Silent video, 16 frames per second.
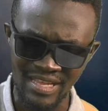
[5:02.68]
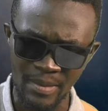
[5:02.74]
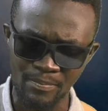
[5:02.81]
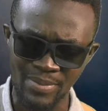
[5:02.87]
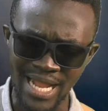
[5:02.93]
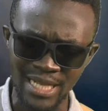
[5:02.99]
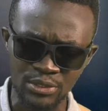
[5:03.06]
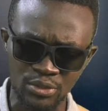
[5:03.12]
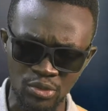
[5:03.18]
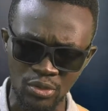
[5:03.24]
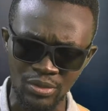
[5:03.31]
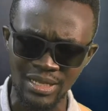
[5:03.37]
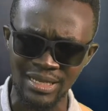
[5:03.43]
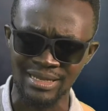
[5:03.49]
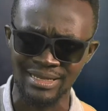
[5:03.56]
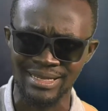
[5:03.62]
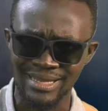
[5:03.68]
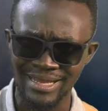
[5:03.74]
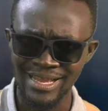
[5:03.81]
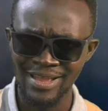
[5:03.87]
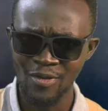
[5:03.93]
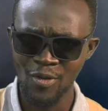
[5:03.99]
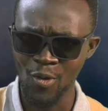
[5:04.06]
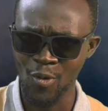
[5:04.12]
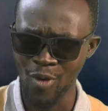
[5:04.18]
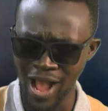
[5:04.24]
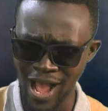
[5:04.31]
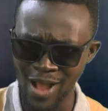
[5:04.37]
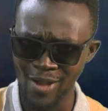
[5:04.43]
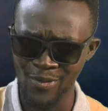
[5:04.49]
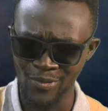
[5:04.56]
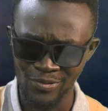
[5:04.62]
the black stone.
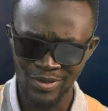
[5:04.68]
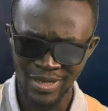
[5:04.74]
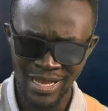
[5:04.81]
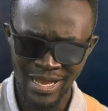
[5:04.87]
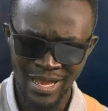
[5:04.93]
Wow.